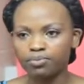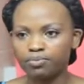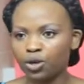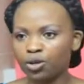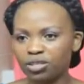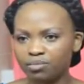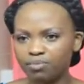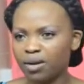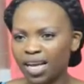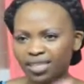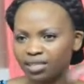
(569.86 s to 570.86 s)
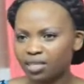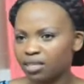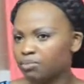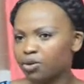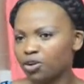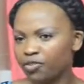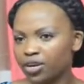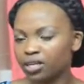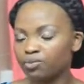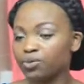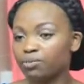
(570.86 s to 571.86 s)
because it blends in
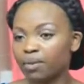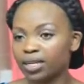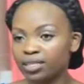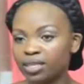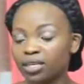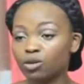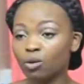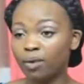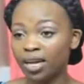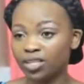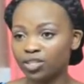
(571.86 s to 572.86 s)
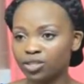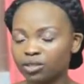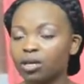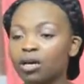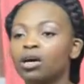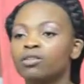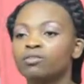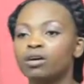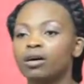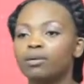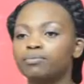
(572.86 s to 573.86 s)
perfectly with my skin complexion.
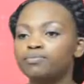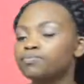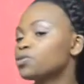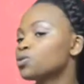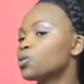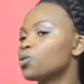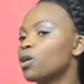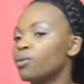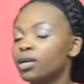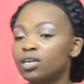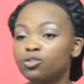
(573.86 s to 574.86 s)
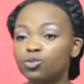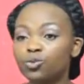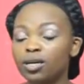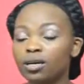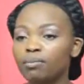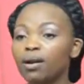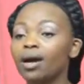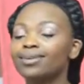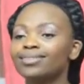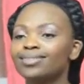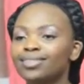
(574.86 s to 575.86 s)
So what I do when I apply
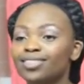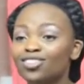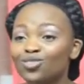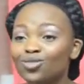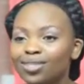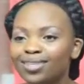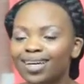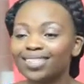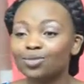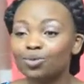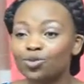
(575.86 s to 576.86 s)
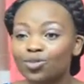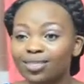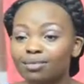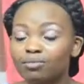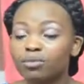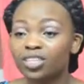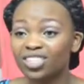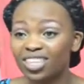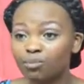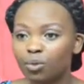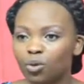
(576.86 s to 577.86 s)
it, usually I just want to see the
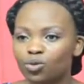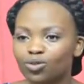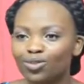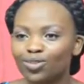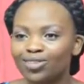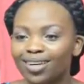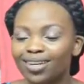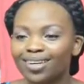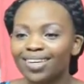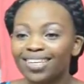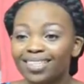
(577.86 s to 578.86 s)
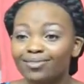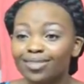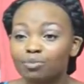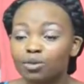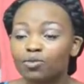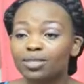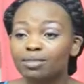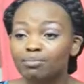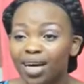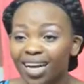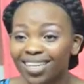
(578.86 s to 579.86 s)
cheekbone. So you gotta give it a bit of a
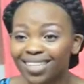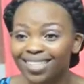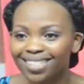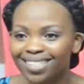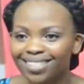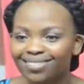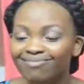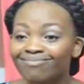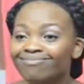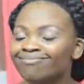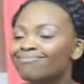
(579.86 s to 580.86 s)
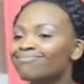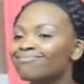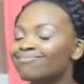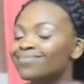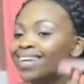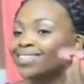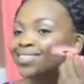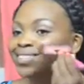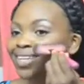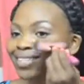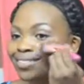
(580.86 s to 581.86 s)
smile like this, and
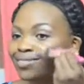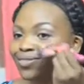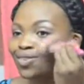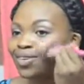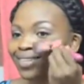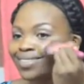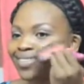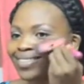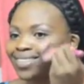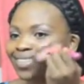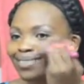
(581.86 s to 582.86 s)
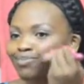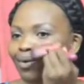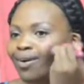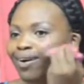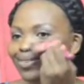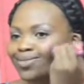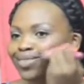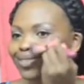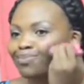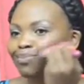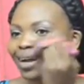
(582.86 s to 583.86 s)
you just focus on this part when
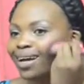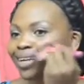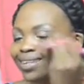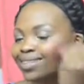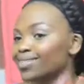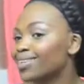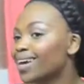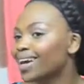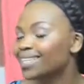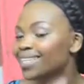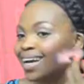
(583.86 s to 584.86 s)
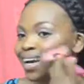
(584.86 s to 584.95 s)
you're applying it, okay?